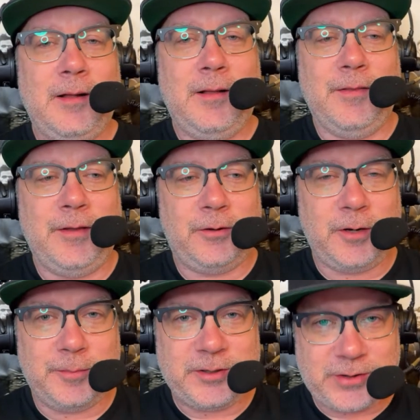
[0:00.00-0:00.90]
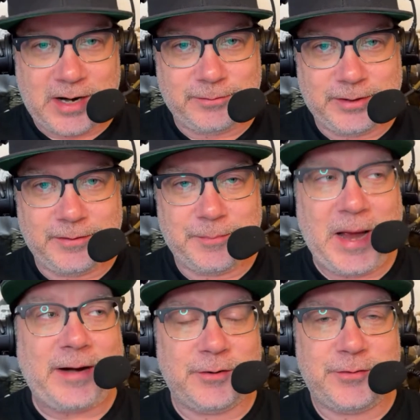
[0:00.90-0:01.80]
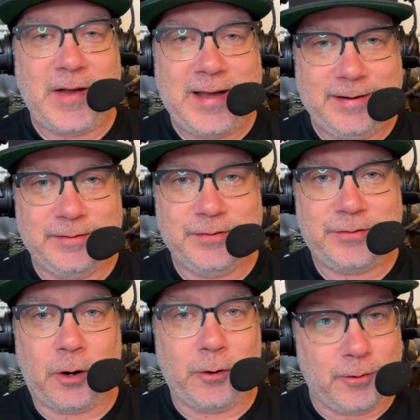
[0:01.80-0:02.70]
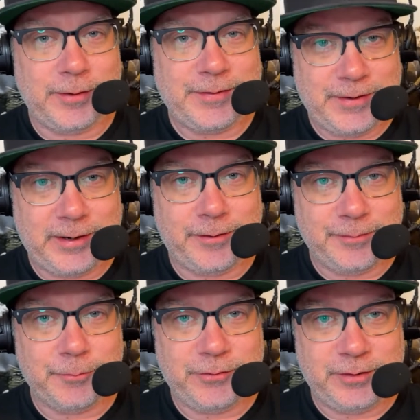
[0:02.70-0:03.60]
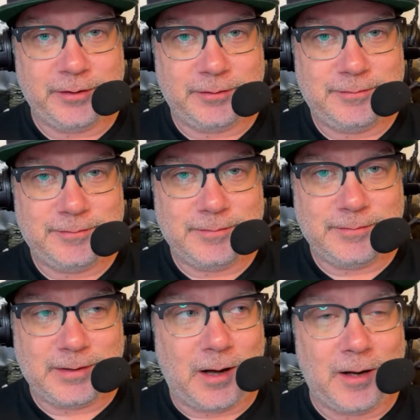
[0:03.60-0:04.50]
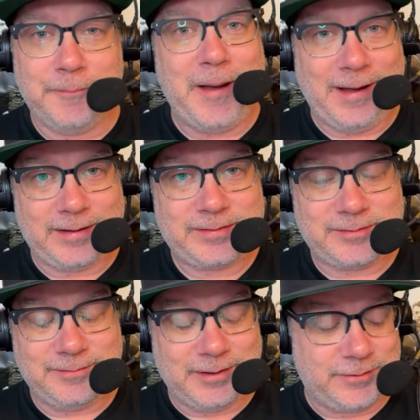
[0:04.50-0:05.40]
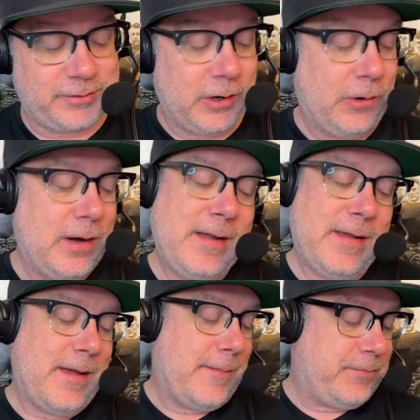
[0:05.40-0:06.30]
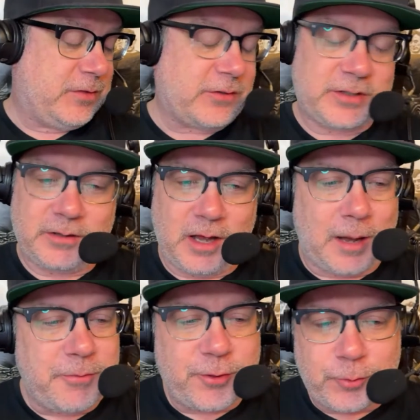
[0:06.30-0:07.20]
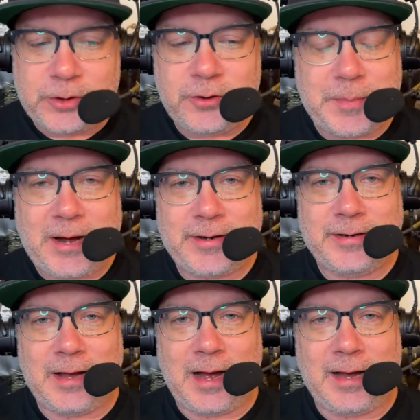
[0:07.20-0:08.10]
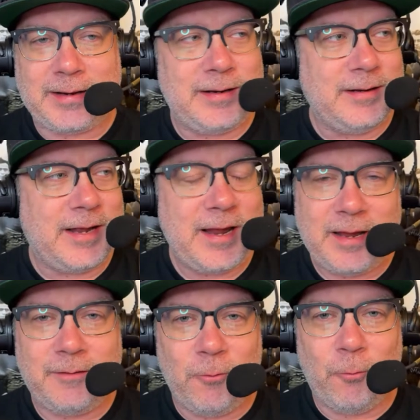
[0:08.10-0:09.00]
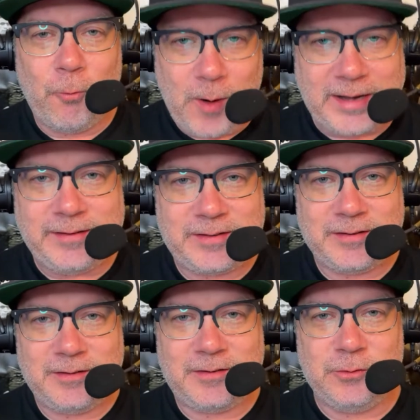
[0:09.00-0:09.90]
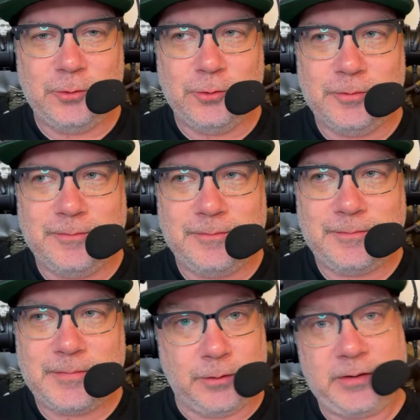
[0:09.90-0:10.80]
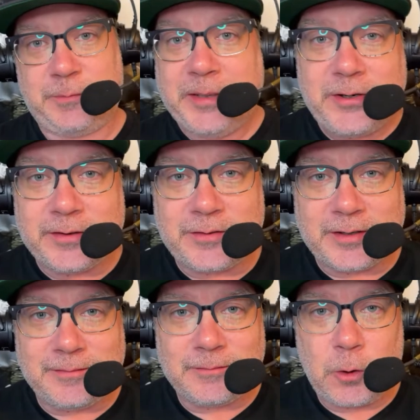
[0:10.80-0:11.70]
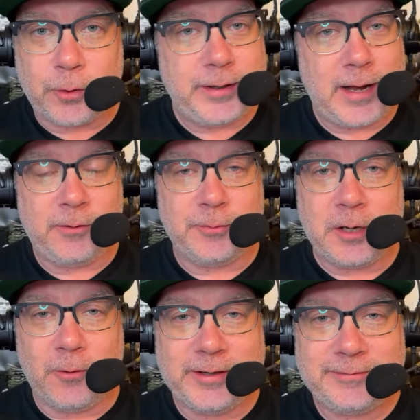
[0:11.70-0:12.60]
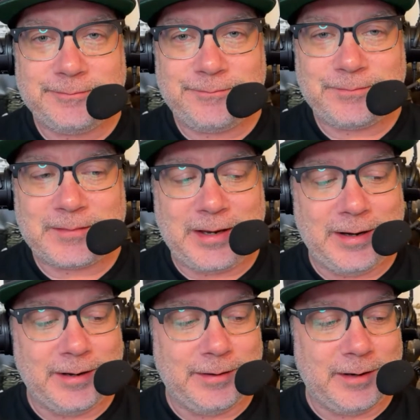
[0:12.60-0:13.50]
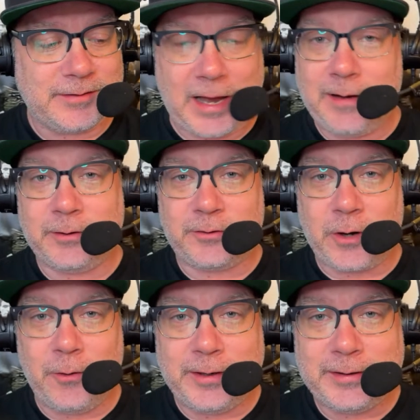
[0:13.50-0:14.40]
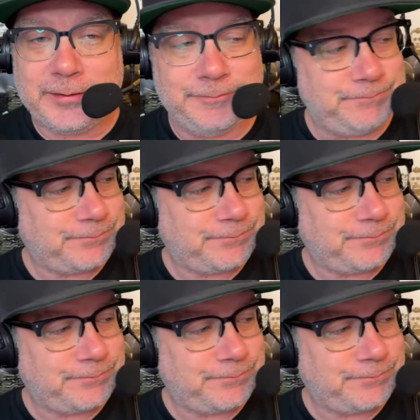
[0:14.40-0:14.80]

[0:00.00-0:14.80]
they're going to be traveling. The Packers fans are already there in Brazil en masse. So just, I'm thrilled about it. I can't wait to, you know, experience it. Corey and I will be going, and Tyler is going, and